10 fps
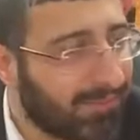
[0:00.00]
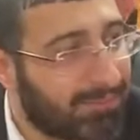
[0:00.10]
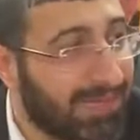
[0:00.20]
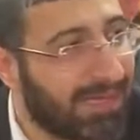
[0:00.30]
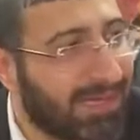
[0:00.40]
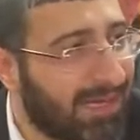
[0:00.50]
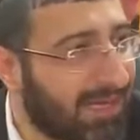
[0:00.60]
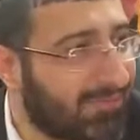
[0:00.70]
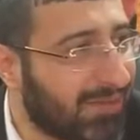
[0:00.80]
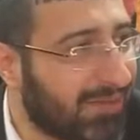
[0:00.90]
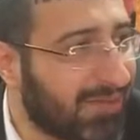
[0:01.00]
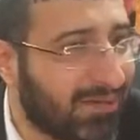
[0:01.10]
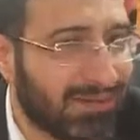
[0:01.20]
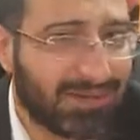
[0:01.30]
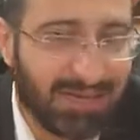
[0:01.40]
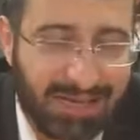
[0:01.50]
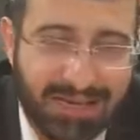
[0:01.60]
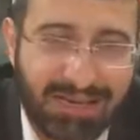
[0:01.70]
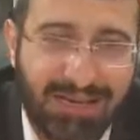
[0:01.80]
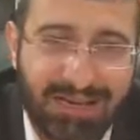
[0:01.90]
Be ahava.
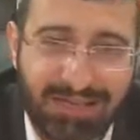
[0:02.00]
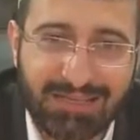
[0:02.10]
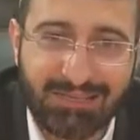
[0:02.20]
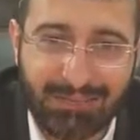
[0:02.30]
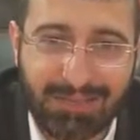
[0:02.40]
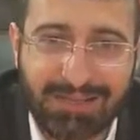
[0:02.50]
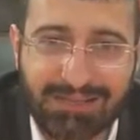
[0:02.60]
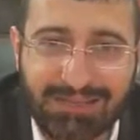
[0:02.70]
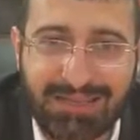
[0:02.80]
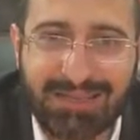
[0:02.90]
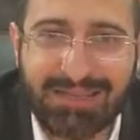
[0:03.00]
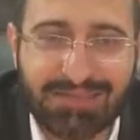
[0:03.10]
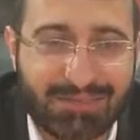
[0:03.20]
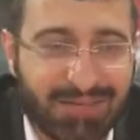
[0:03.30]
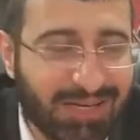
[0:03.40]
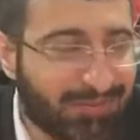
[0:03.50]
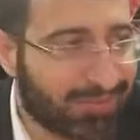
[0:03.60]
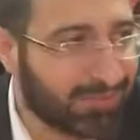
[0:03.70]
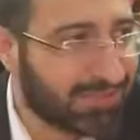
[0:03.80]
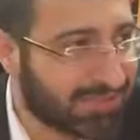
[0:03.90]
A, aleph, one. Hey is five,
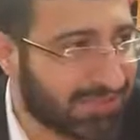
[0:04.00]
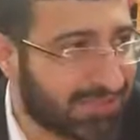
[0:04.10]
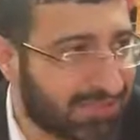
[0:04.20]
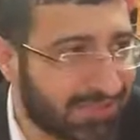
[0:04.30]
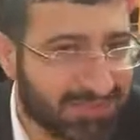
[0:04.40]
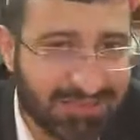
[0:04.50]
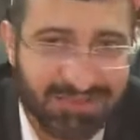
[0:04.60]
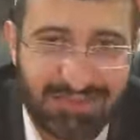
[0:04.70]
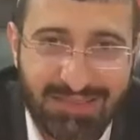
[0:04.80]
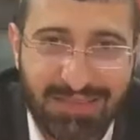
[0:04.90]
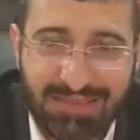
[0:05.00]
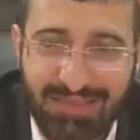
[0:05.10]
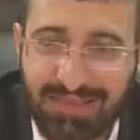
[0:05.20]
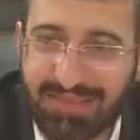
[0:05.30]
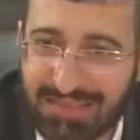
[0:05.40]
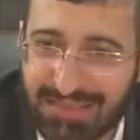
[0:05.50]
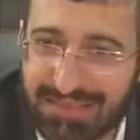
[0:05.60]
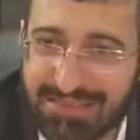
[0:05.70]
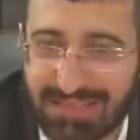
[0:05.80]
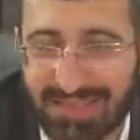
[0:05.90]
will be six. Hey
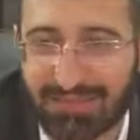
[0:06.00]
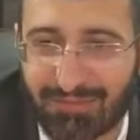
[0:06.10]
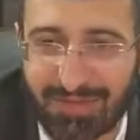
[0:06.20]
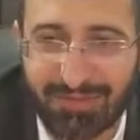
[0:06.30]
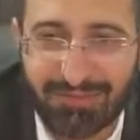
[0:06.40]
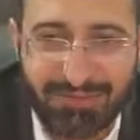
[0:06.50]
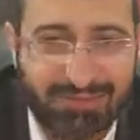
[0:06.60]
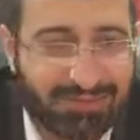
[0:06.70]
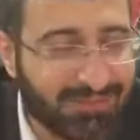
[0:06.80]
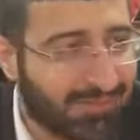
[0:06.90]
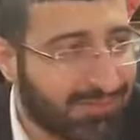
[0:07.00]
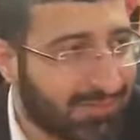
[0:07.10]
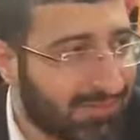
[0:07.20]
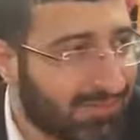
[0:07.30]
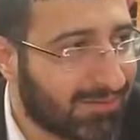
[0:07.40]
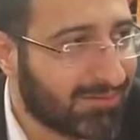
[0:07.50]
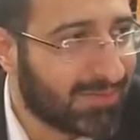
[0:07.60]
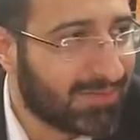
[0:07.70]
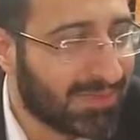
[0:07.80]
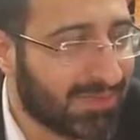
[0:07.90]
is another five. Will
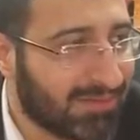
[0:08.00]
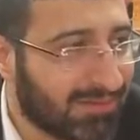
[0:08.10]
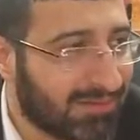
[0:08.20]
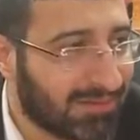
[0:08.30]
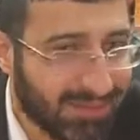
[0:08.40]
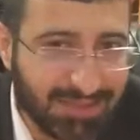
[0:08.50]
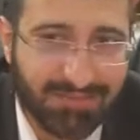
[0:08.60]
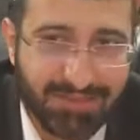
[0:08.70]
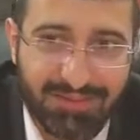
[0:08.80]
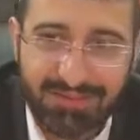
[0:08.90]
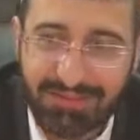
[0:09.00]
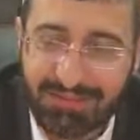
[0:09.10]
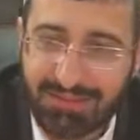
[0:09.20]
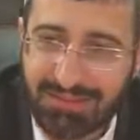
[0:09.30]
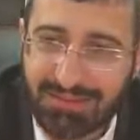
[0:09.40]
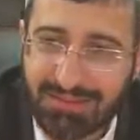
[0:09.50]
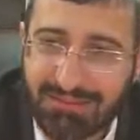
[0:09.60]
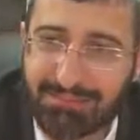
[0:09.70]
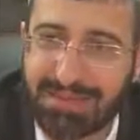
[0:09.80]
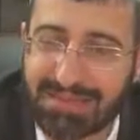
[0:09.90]
be 11.
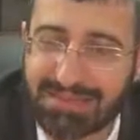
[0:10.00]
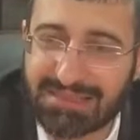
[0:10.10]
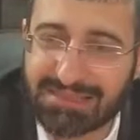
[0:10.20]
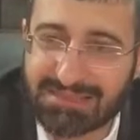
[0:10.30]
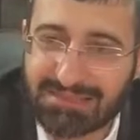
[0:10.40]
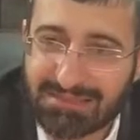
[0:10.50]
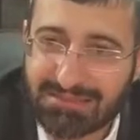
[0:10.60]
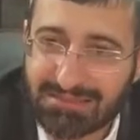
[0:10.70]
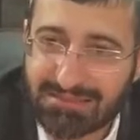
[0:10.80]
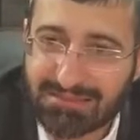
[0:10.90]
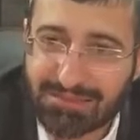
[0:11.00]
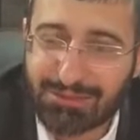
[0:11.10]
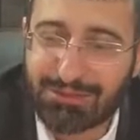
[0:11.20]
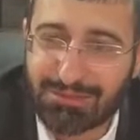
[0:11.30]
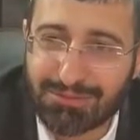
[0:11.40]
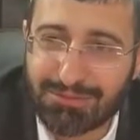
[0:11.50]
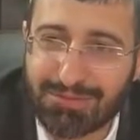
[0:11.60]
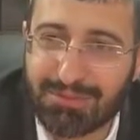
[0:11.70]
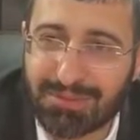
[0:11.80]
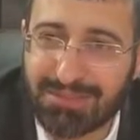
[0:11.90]
Bet is 2,
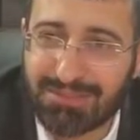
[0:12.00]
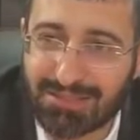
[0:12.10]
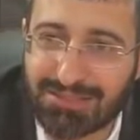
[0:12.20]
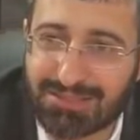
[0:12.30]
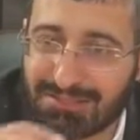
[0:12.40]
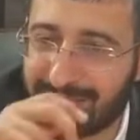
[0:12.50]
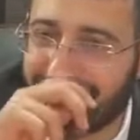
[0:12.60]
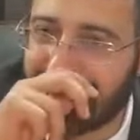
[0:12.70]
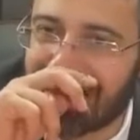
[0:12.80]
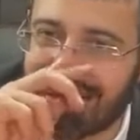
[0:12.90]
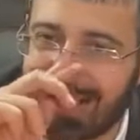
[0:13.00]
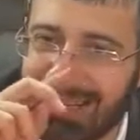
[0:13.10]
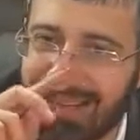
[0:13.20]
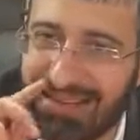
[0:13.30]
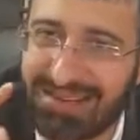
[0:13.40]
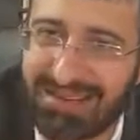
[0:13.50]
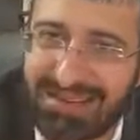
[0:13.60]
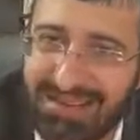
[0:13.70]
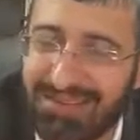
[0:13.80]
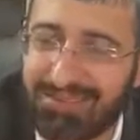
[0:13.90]
will be 13.
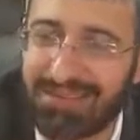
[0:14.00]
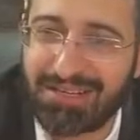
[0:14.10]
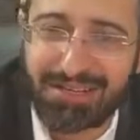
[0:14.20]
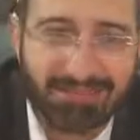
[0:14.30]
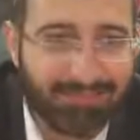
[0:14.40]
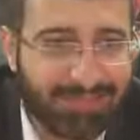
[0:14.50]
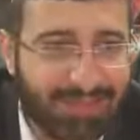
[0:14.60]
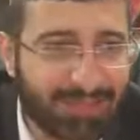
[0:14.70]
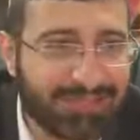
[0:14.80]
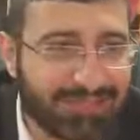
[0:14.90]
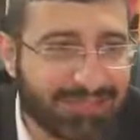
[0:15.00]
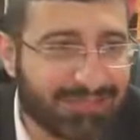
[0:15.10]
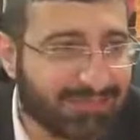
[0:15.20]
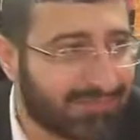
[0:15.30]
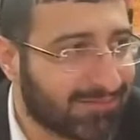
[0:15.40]
Be'ahava, 13.